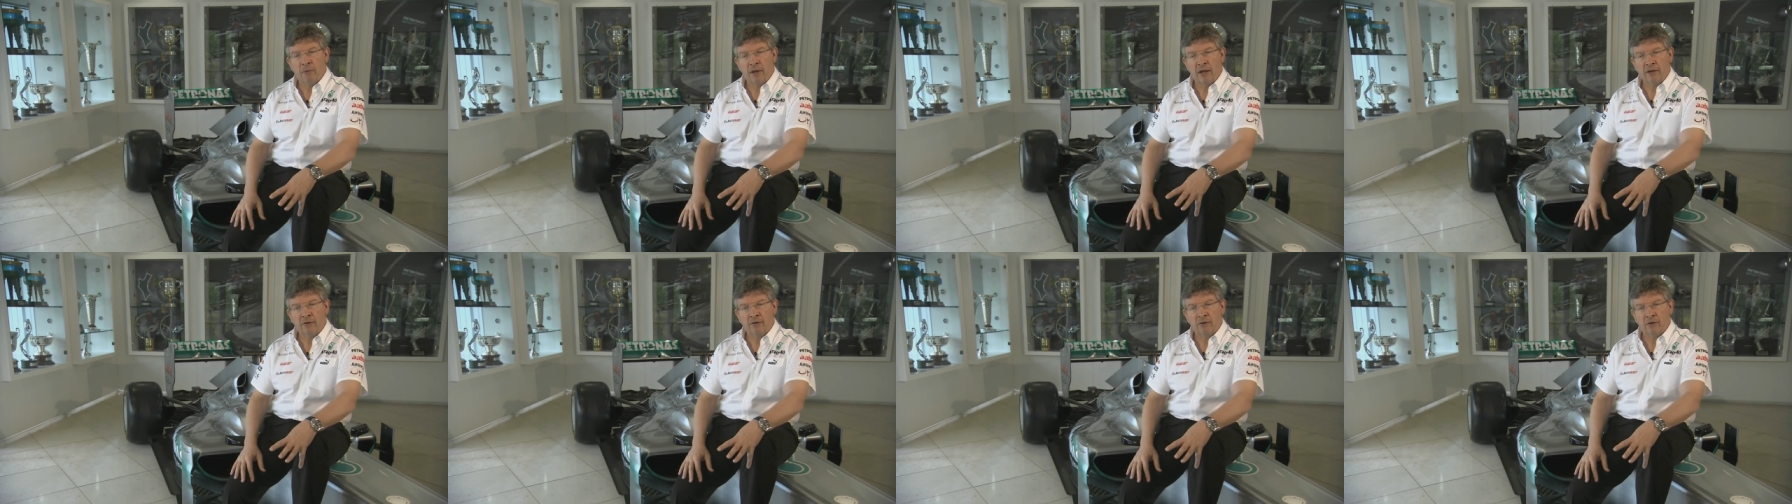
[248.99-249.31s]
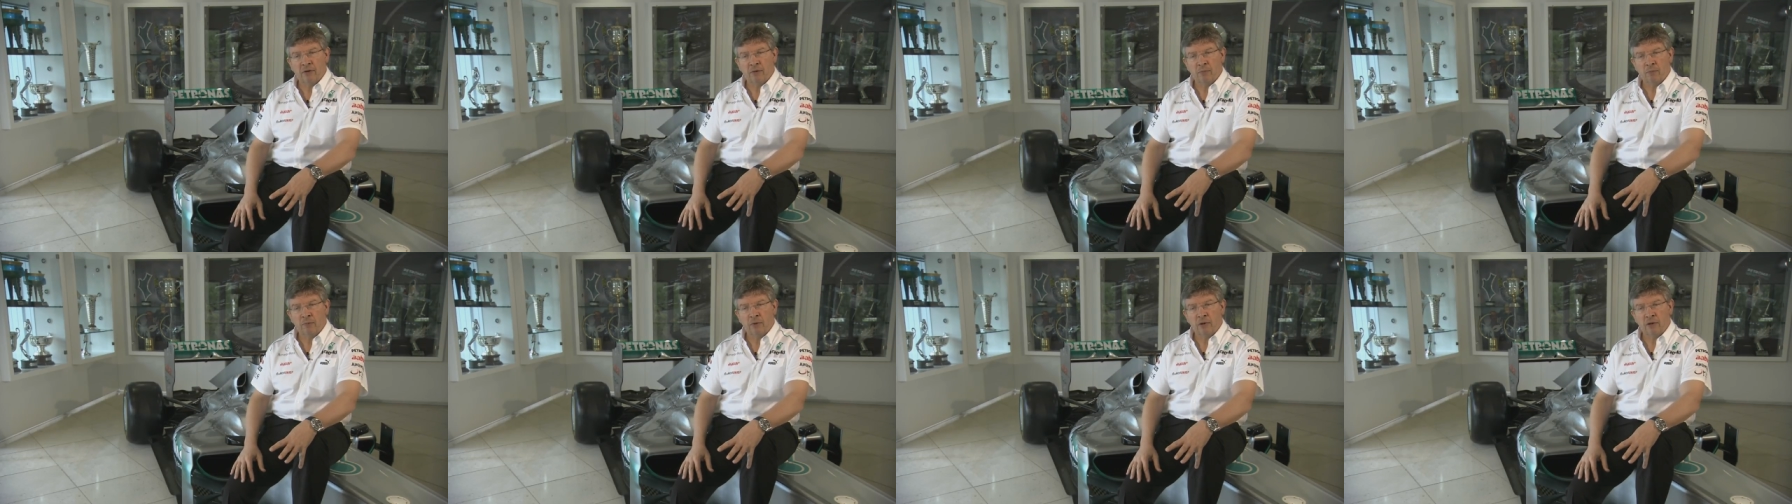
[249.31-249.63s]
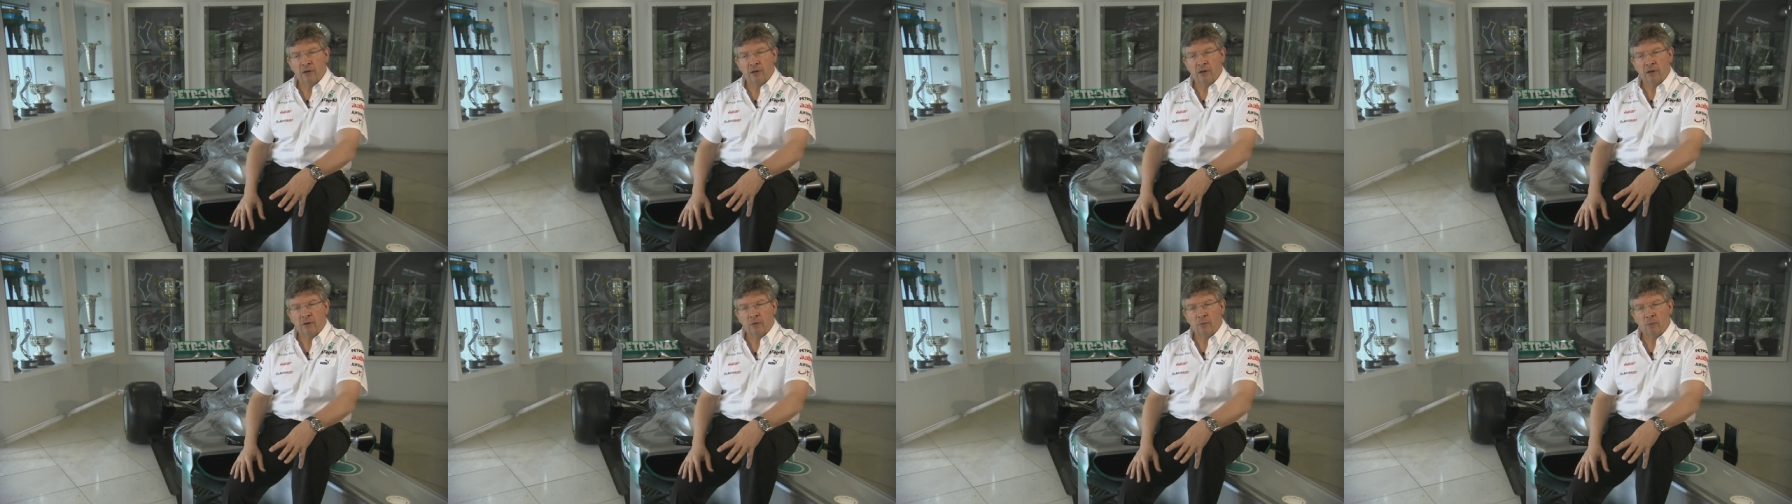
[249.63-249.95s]
better than
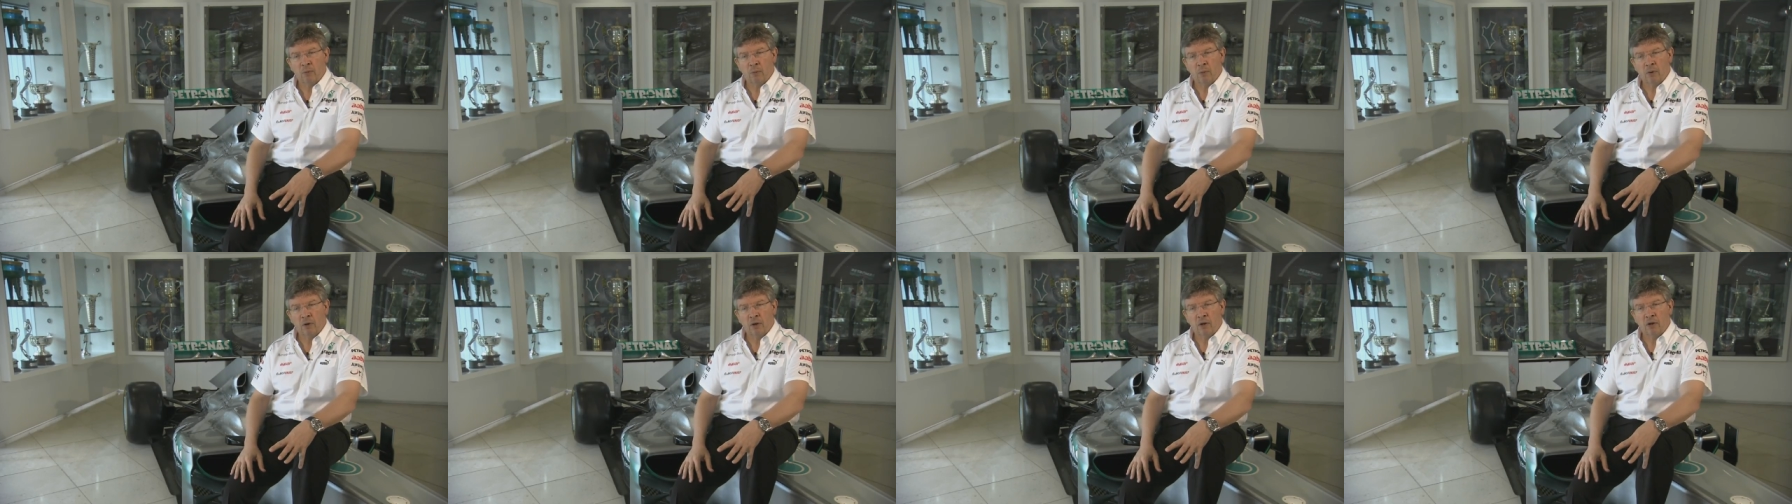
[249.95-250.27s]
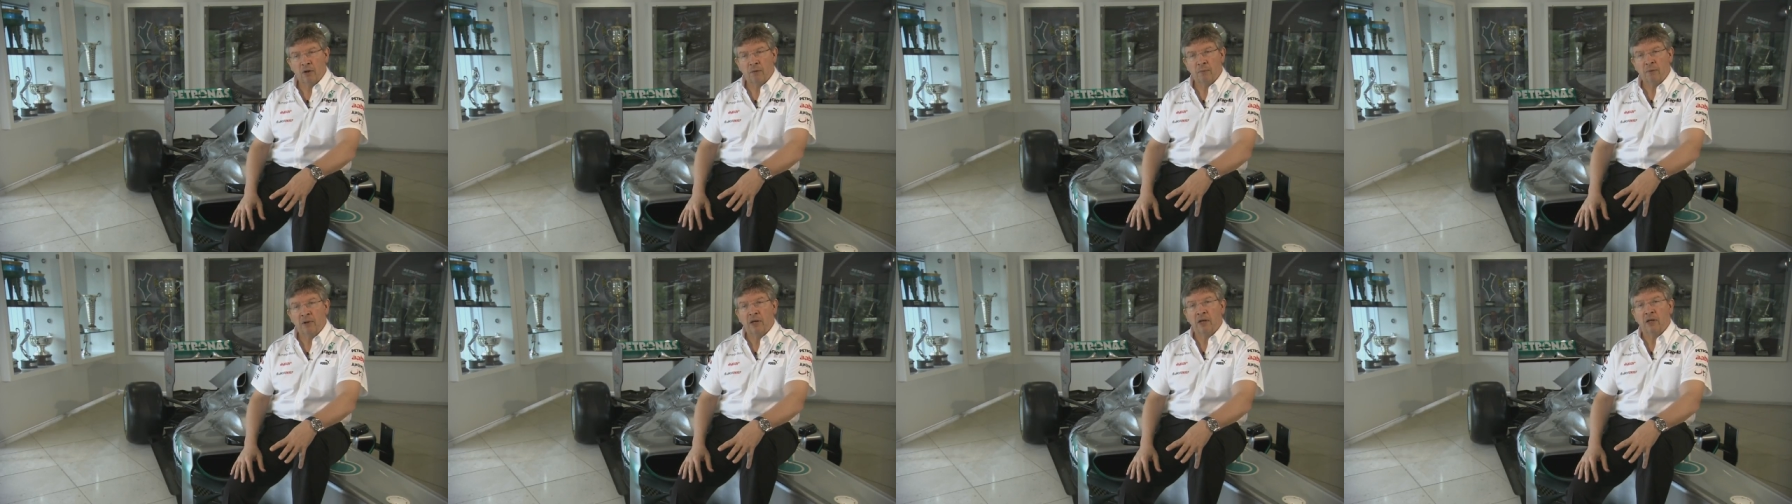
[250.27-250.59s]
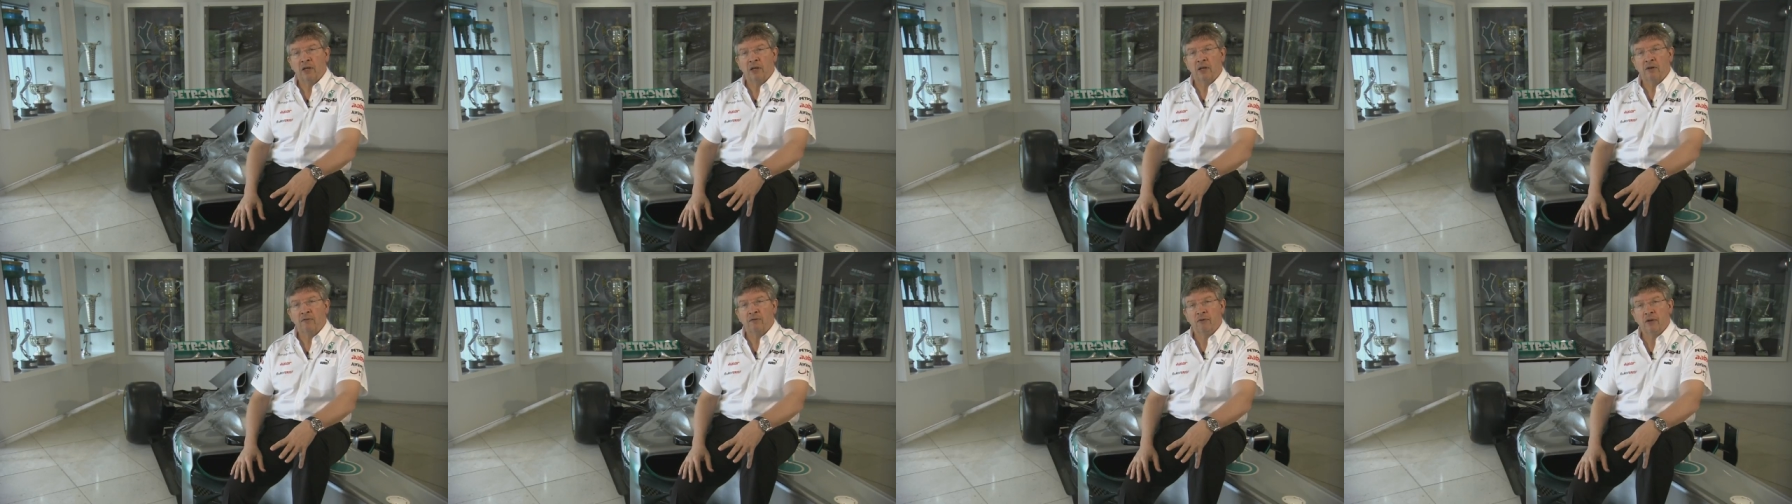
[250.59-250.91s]
we were at the
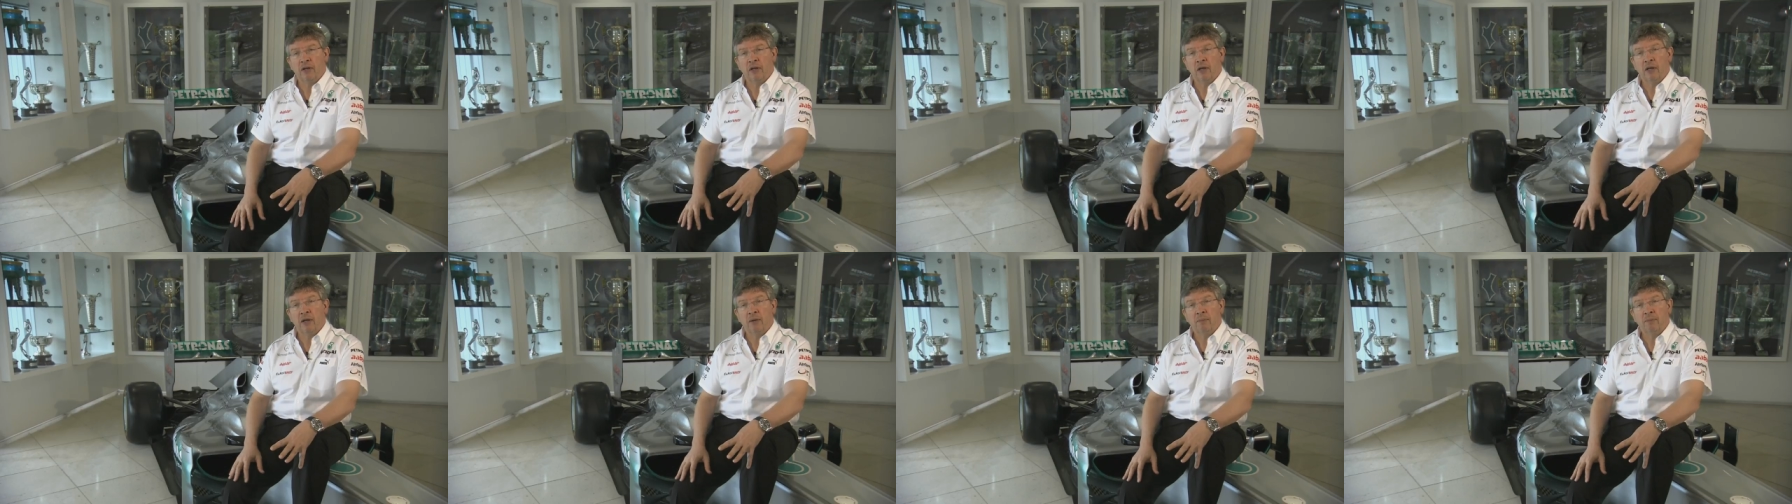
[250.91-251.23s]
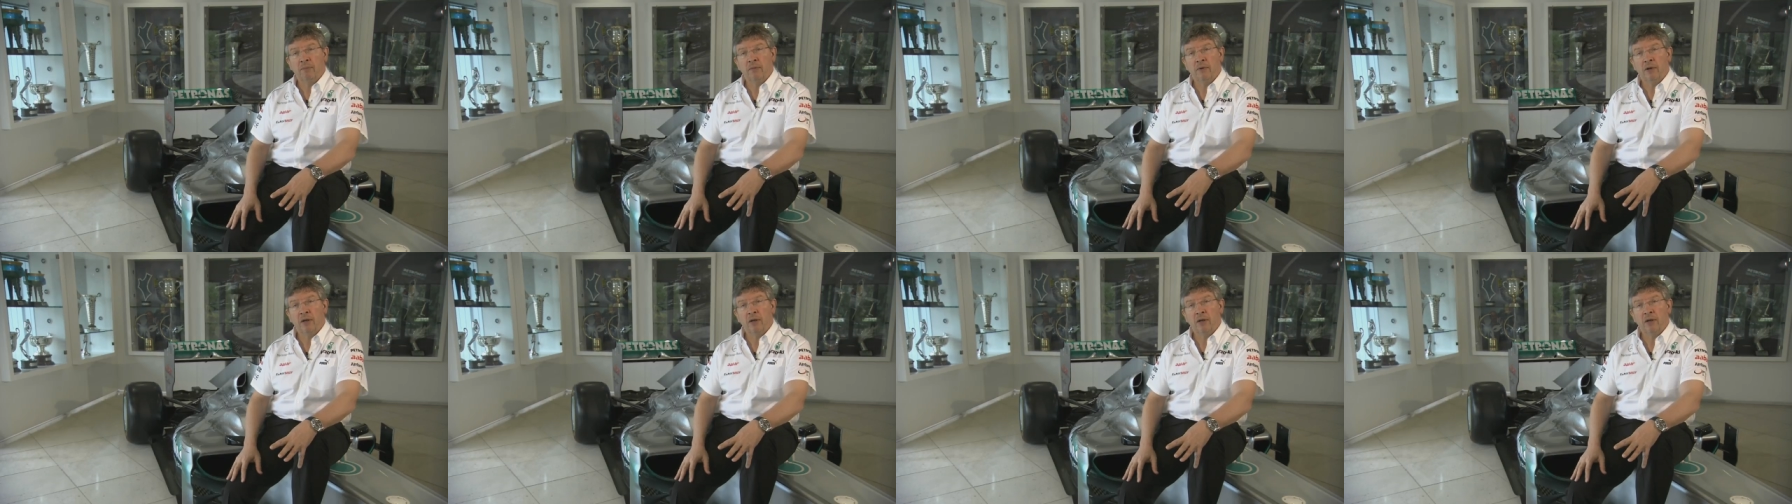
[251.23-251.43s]
beginning of the year.